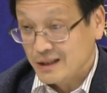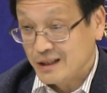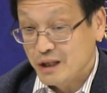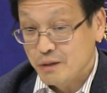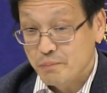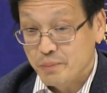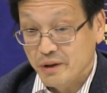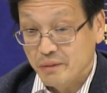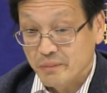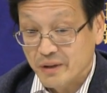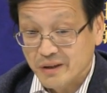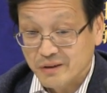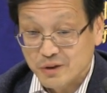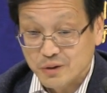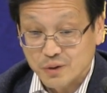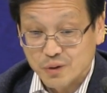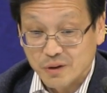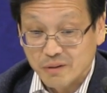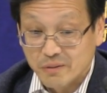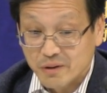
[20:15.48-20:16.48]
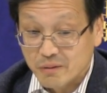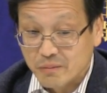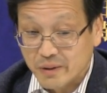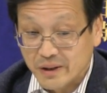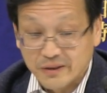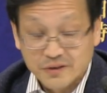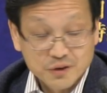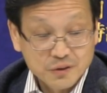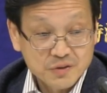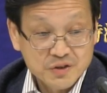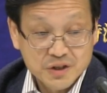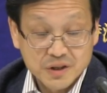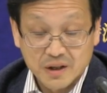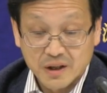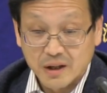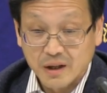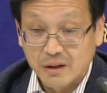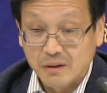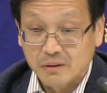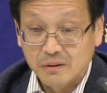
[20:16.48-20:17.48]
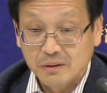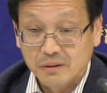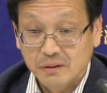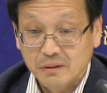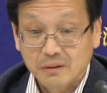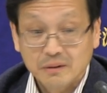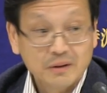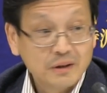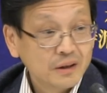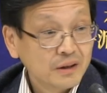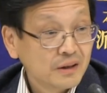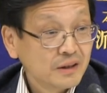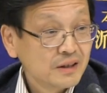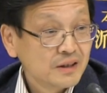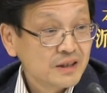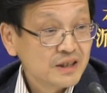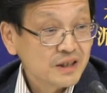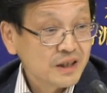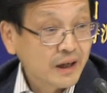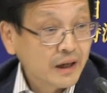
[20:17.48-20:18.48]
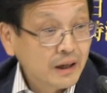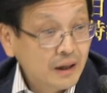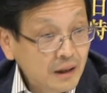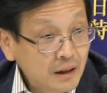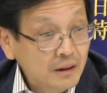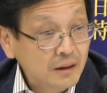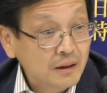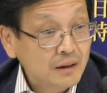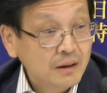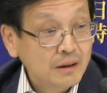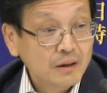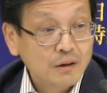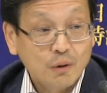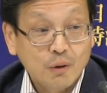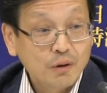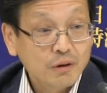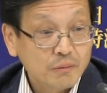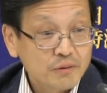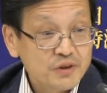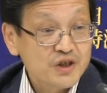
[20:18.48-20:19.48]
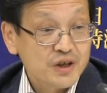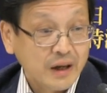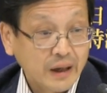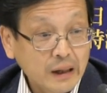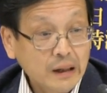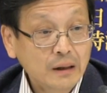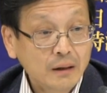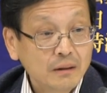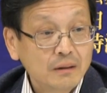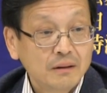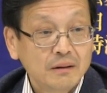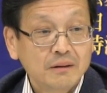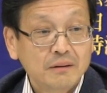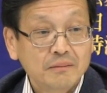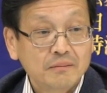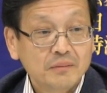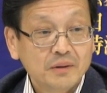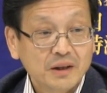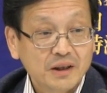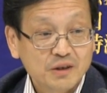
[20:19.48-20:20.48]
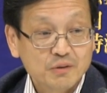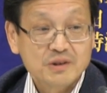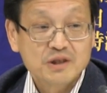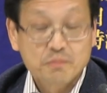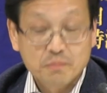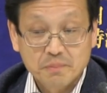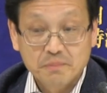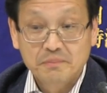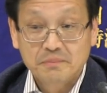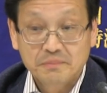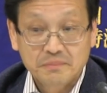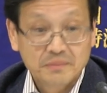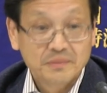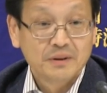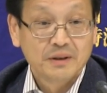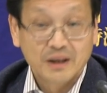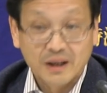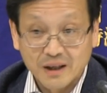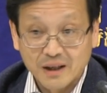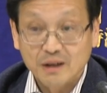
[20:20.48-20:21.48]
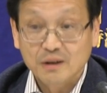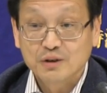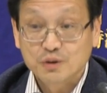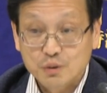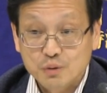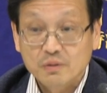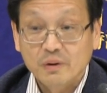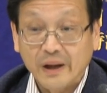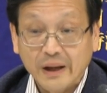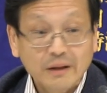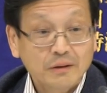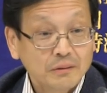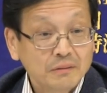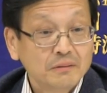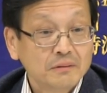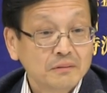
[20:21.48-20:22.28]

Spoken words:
implement travel ban to China, all over China, it was too late.